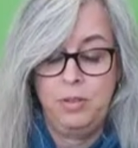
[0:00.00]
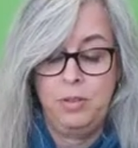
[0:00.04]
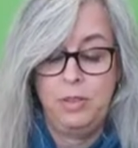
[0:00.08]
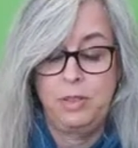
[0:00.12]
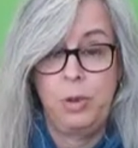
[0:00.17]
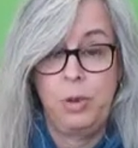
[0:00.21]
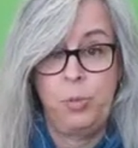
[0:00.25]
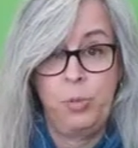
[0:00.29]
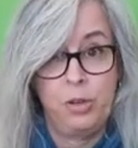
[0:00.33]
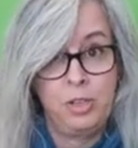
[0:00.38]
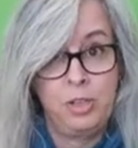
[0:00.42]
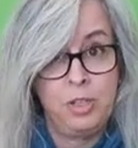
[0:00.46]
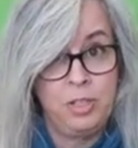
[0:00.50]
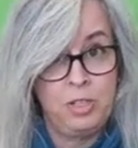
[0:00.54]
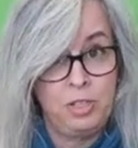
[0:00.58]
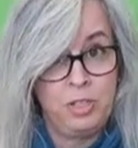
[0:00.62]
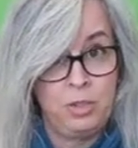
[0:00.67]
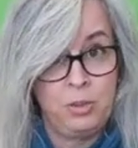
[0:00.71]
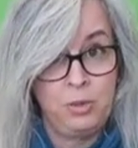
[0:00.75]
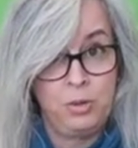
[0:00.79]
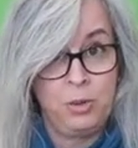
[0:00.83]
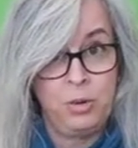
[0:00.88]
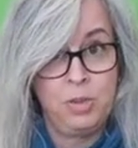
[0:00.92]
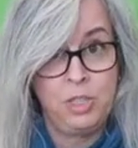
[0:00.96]
So we're going to
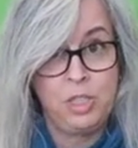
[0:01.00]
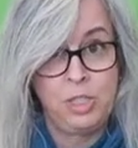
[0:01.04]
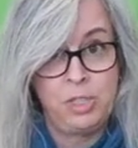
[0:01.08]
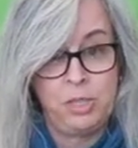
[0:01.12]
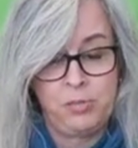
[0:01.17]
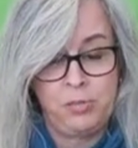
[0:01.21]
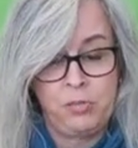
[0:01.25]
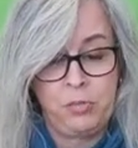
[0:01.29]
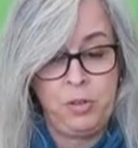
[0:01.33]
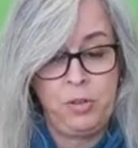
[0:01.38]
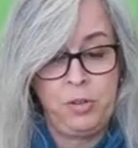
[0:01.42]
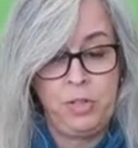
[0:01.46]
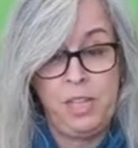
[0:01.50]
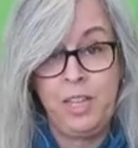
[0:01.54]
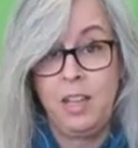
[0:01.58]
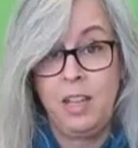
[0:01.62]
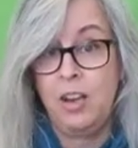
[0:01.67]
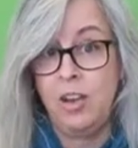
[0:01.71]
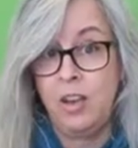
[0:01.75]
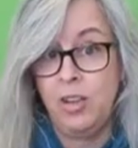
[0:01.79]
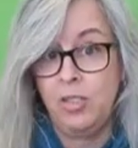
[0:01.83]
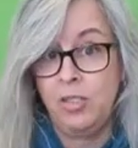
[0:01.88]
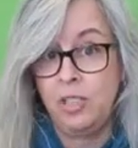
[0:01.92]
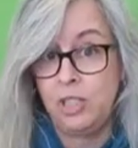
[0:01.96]
do folding it
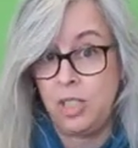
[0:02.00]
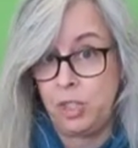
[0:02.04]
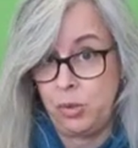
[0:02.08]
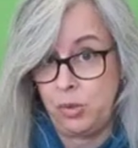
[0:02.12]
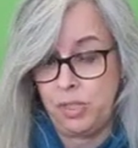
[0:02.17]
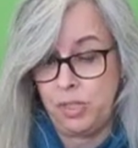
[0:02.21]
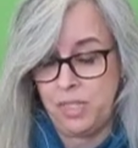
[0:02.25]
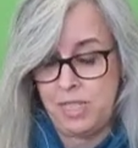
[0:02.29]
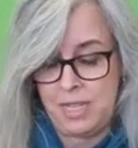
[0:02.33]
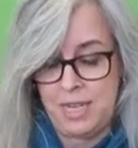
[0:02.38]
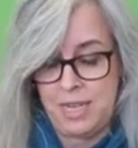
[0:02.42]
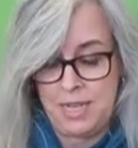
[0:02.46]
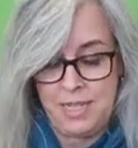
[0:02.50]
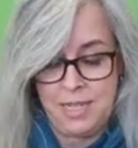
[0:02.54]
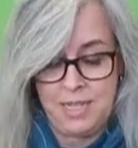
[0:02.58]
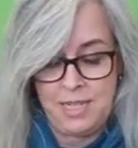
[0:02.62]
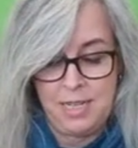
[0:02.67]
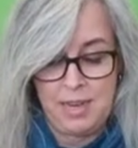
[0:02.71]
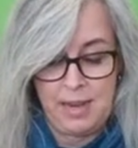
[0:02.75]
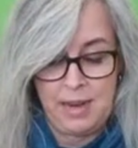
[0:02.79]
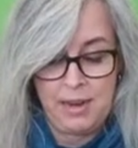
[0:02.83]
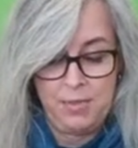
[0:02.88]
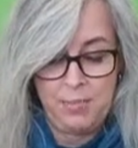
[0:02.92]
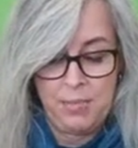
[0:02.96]
on the short side
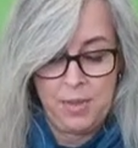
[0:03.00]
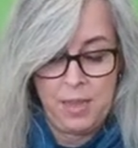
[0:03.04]
today.